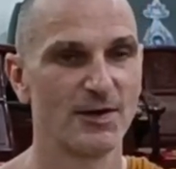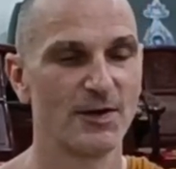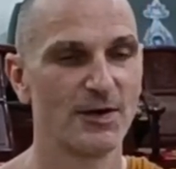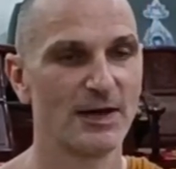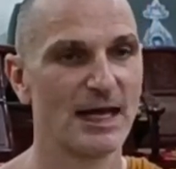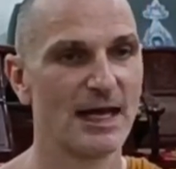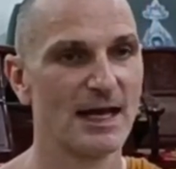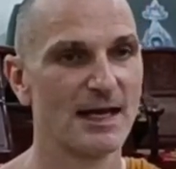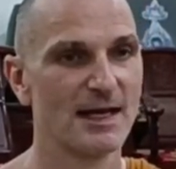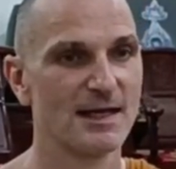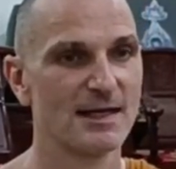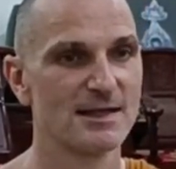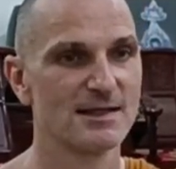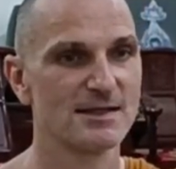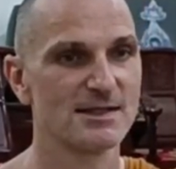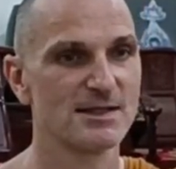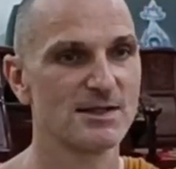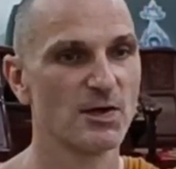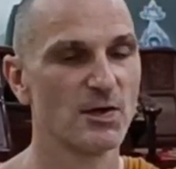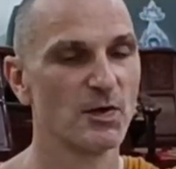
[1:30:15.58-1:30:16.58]
Okay,
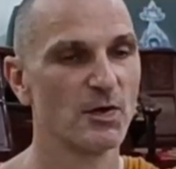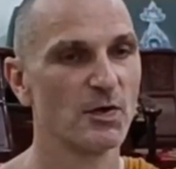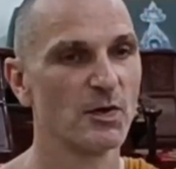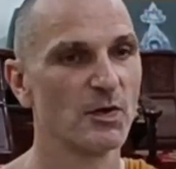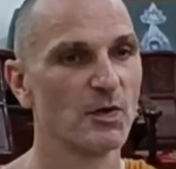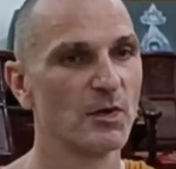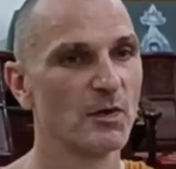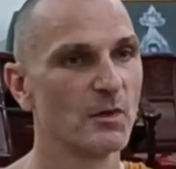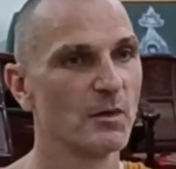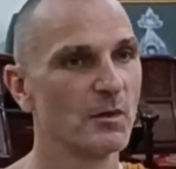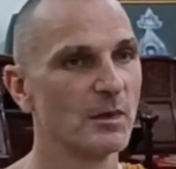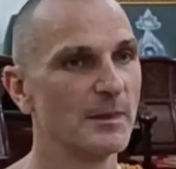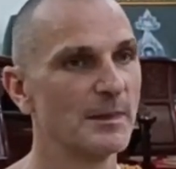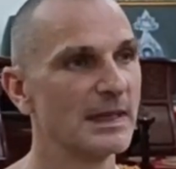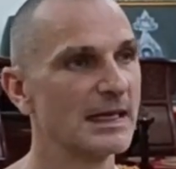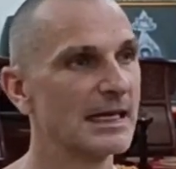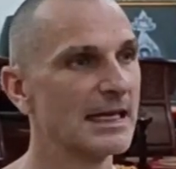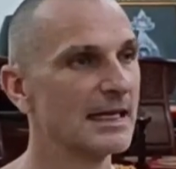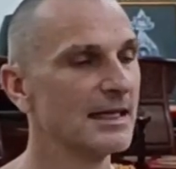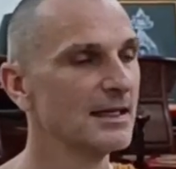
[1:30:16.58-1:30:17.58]
so we
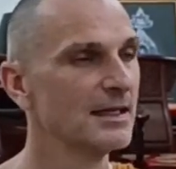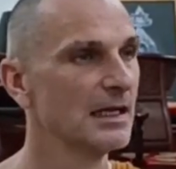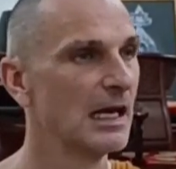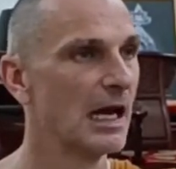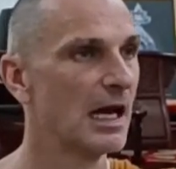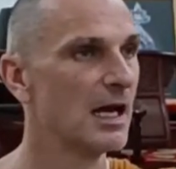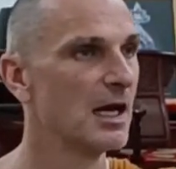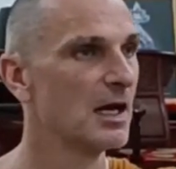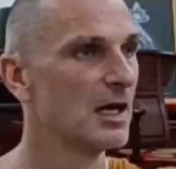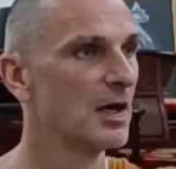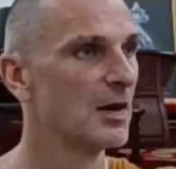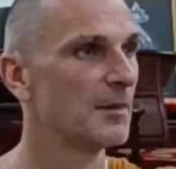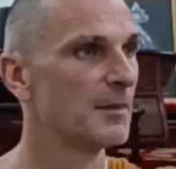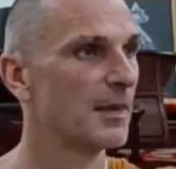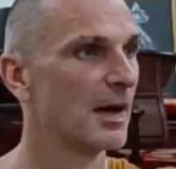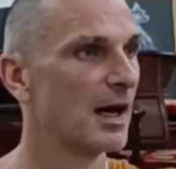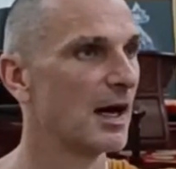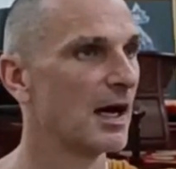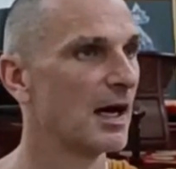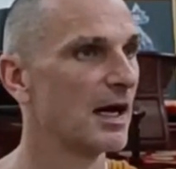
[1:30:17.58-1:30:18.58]
begin
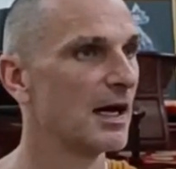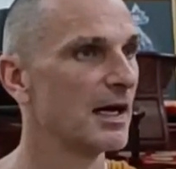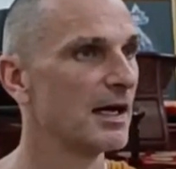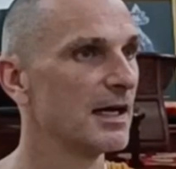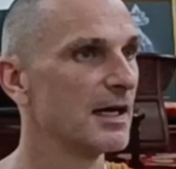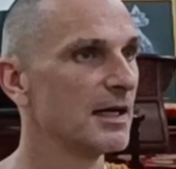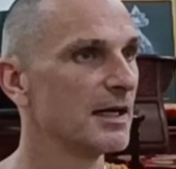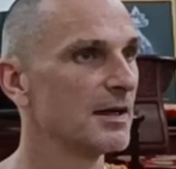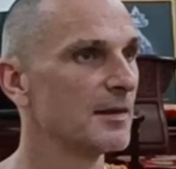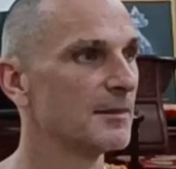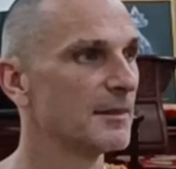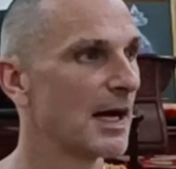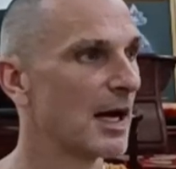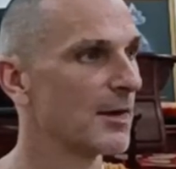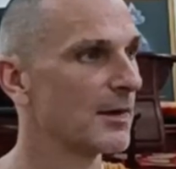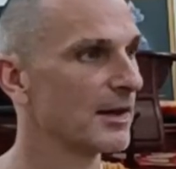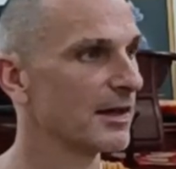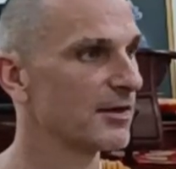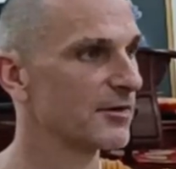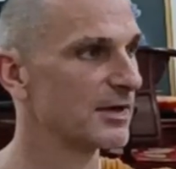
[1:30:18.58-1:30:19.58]
by
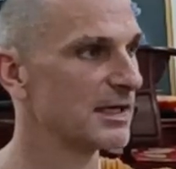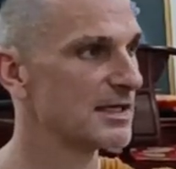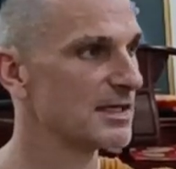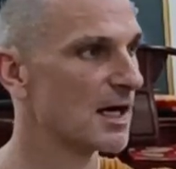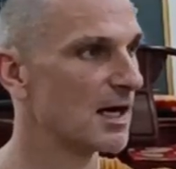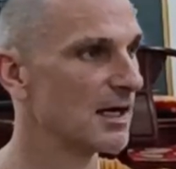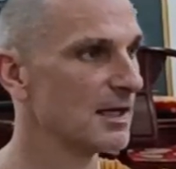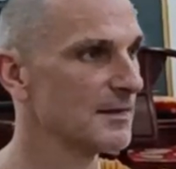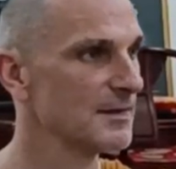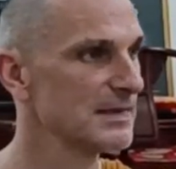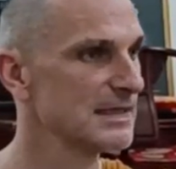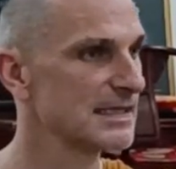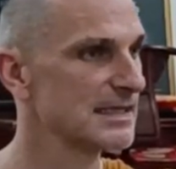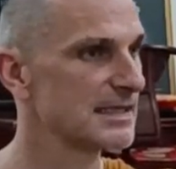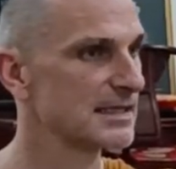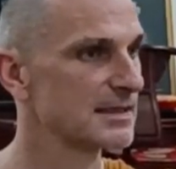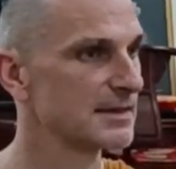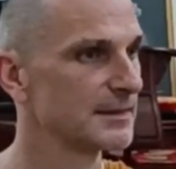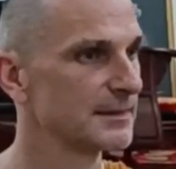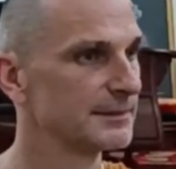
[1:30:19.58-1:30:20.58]
bowing 3
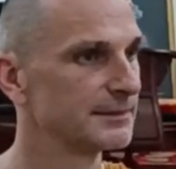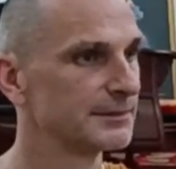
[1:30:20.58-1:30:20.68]
times.